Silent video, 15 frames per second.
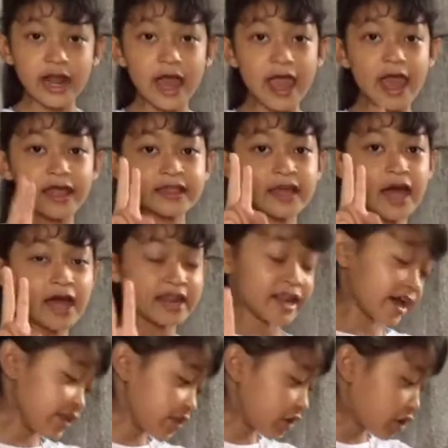I had
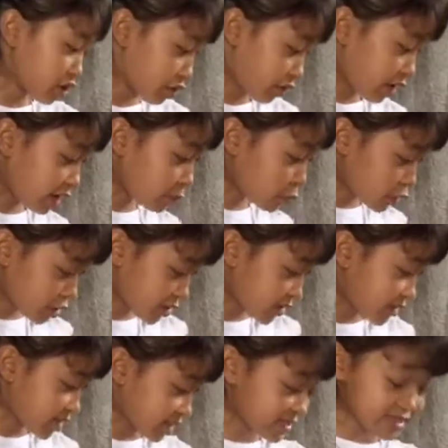another green which
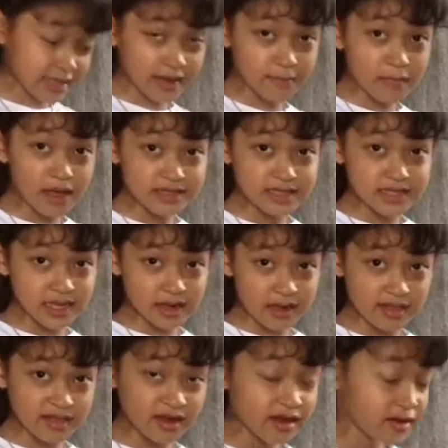is the same as the
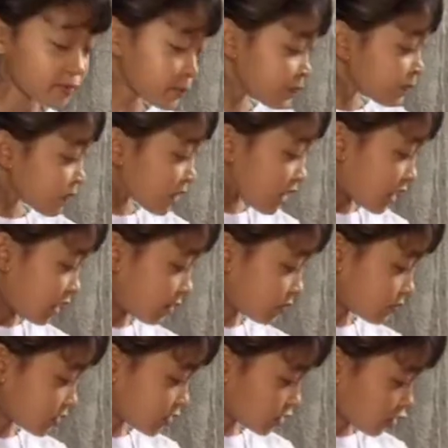color.
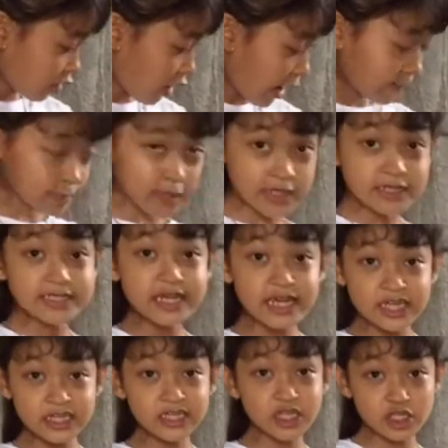So I'm going to
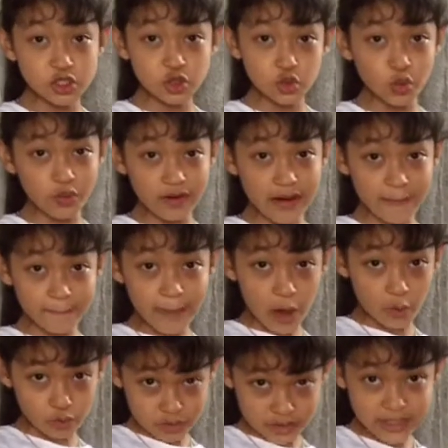tell you the story
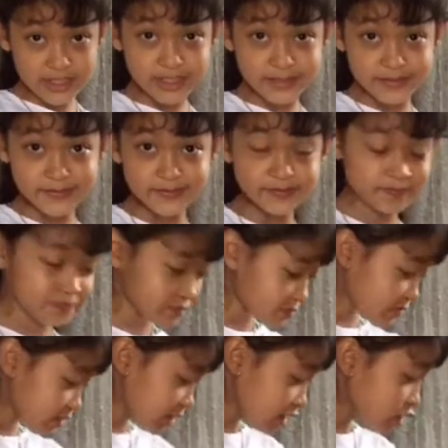about it.
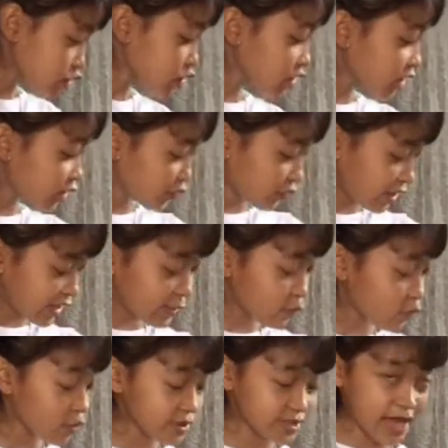So the green
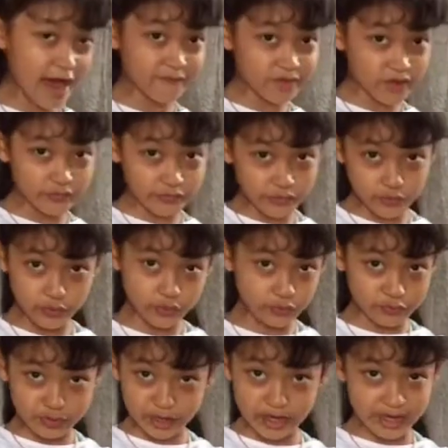was having food
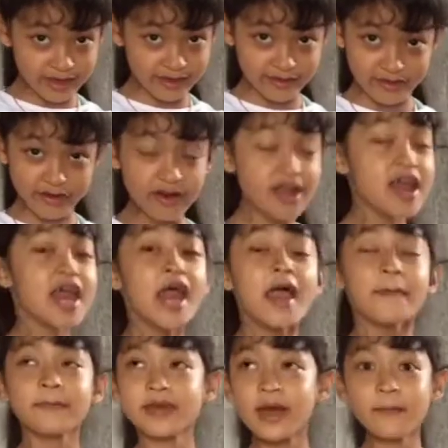over here.
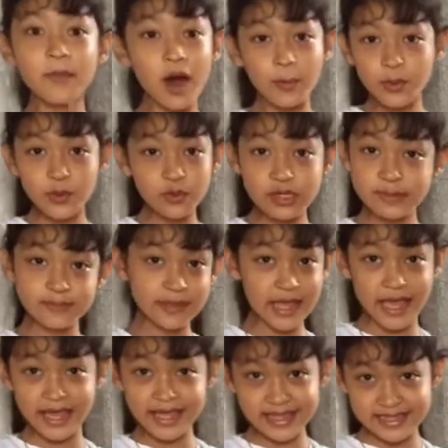Me and mommy was
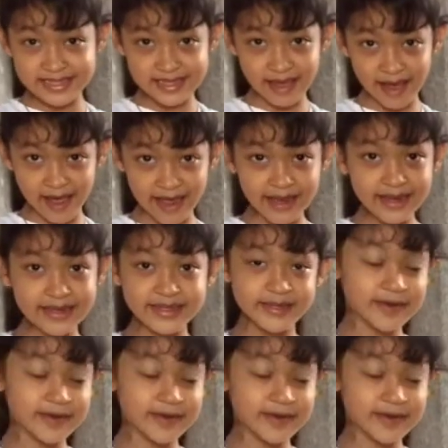playing inside,